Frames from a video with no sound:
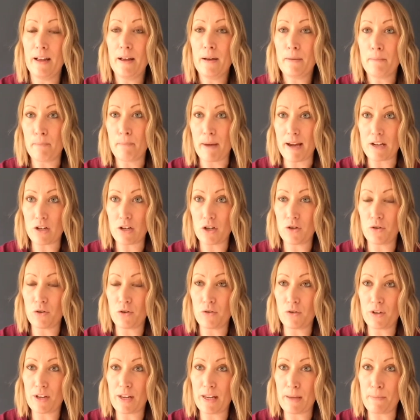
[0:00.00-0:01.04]
Make sure
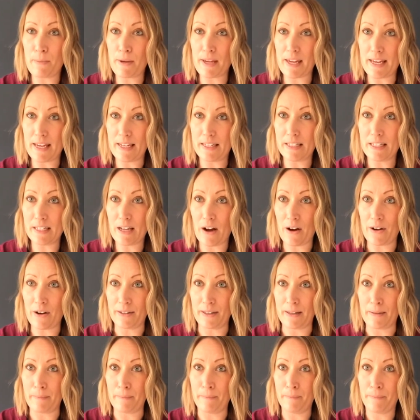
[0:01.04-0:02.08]
you're keeping it in
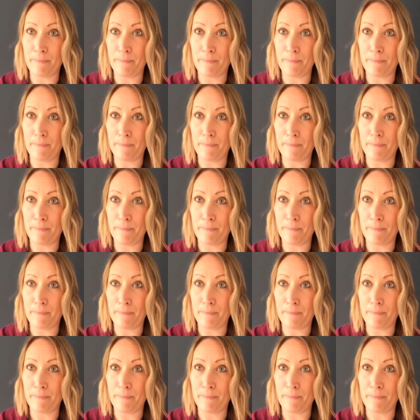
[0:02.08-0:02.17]
time.